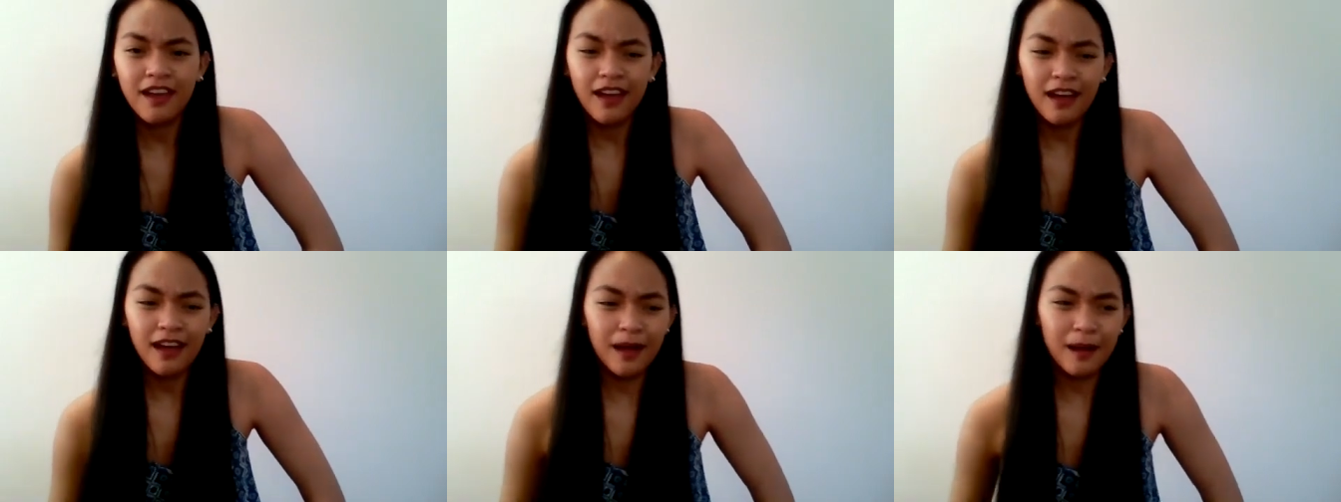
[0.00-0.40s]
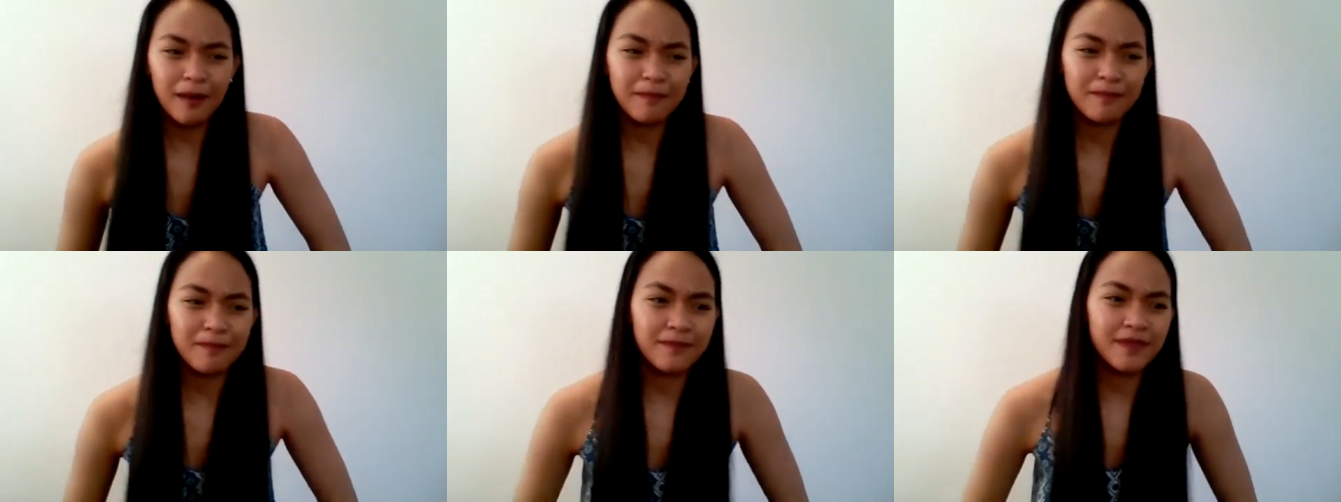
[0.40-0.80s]

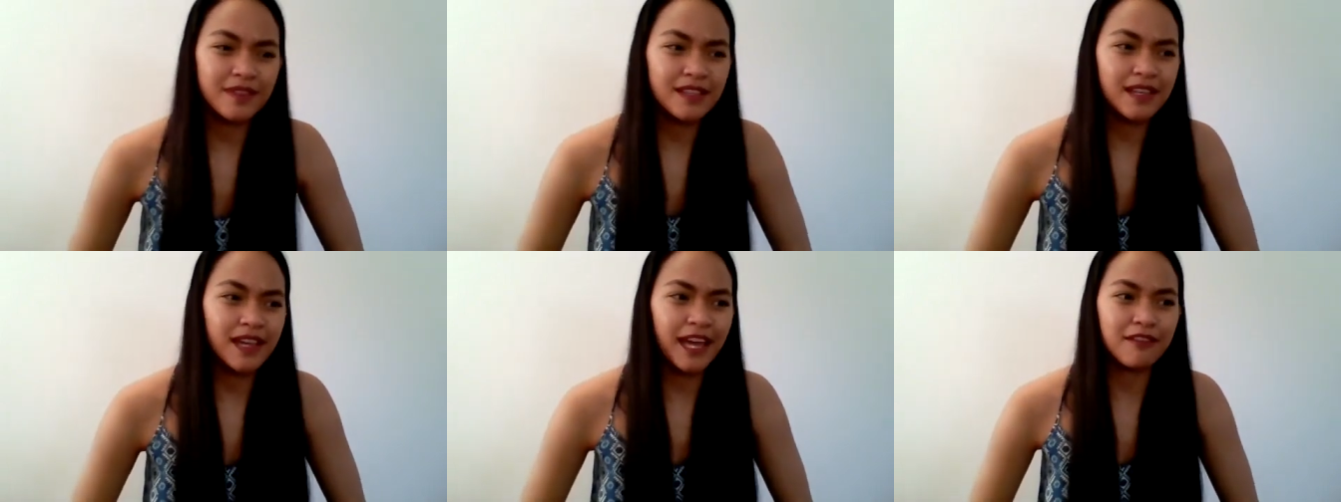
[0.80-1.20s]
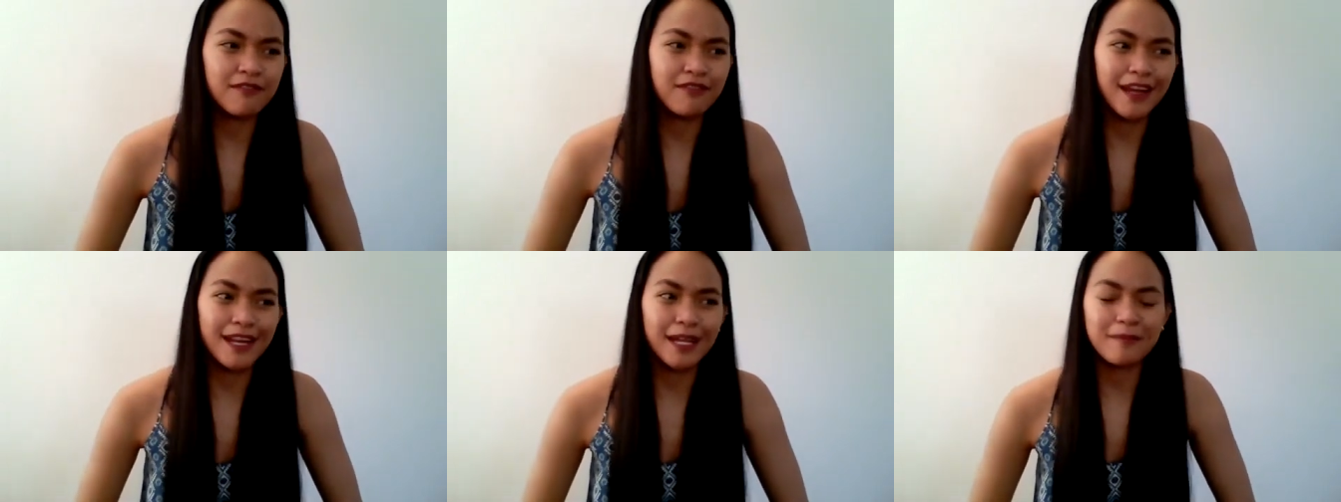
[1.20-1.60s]
um, and
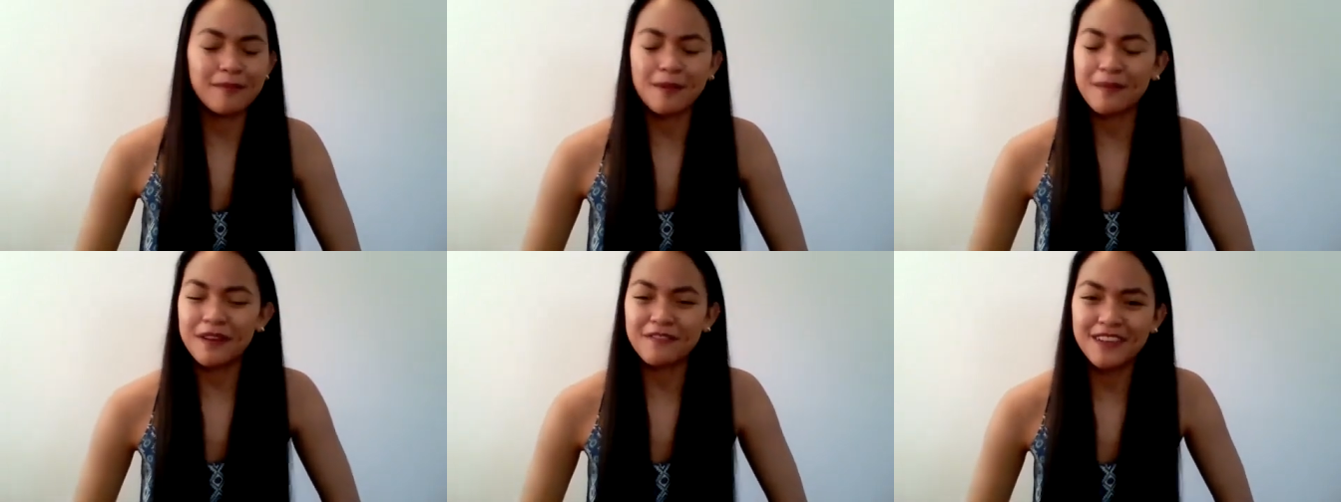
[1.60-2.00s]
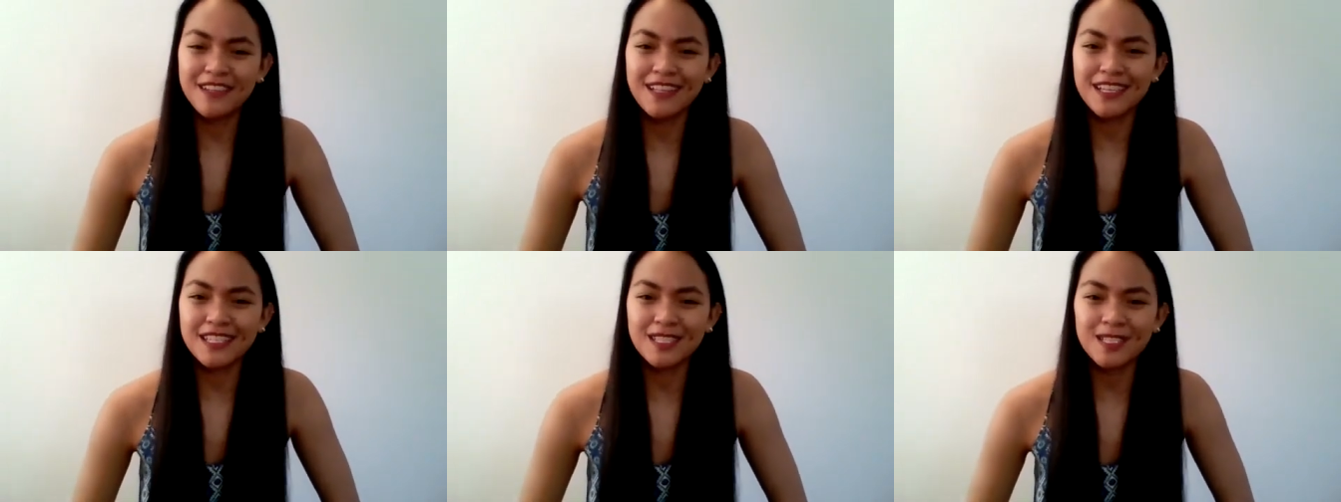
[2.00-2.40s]
writing about my
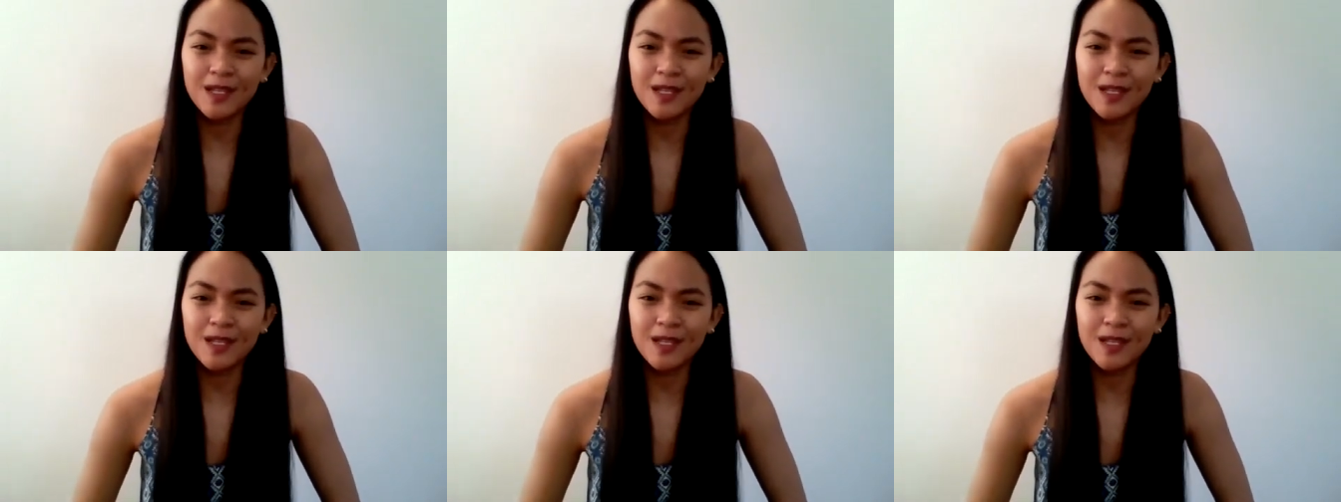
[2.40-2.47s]
feelings.